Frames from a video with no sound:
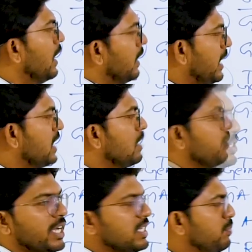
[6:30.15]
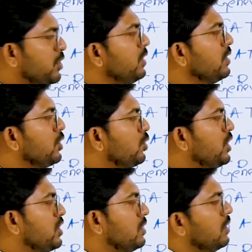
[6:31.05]
There are some exceptions to
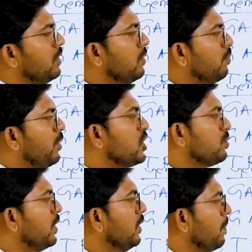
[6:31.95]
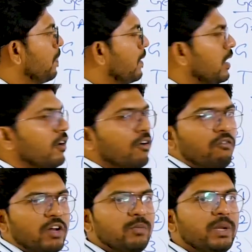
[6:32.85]
this principle
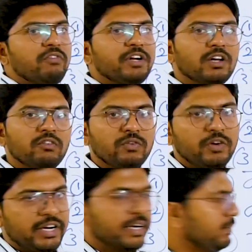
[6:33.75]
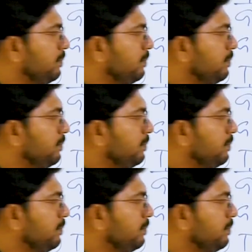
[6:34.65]
for the benefit of trade.